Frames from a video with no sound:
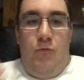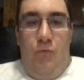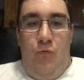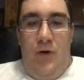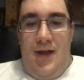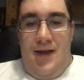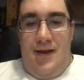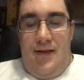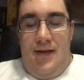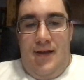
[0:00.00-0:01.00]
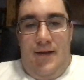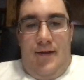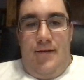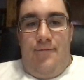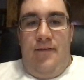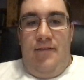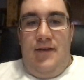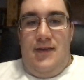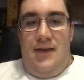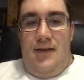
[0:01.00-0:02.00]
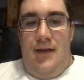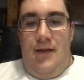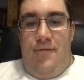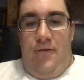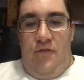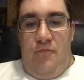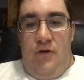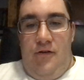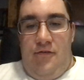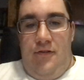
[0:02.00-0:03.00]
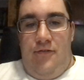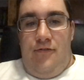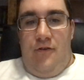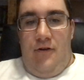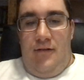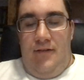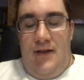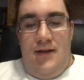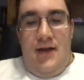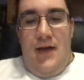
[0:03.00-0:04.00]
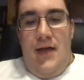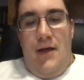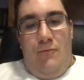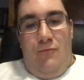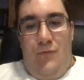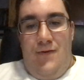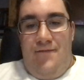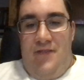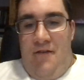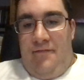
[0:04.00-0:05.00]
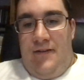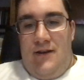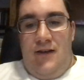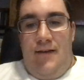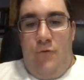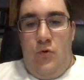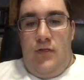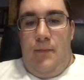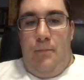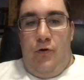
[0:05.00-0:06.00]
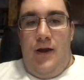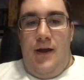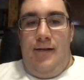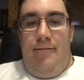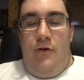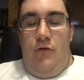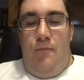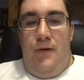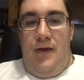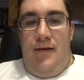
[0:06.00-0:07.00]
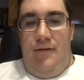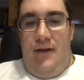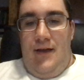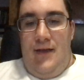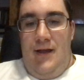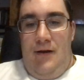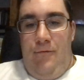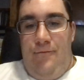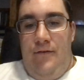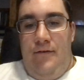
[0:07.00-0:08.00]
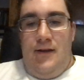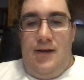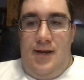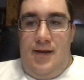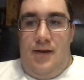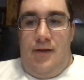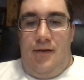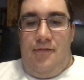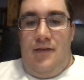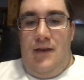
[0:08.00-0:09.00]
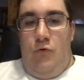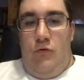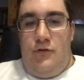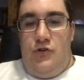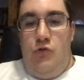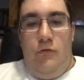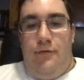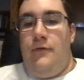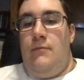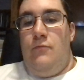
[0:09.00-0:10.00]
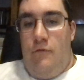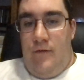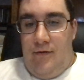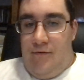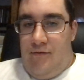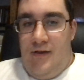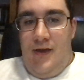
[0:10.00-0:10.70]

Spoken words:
Right? I feel like, yeah, as far as Predator's concerned, like, we've definitely diluted the brand a little bit. Like, I don't feel like it needed to exceed more than two or three movies.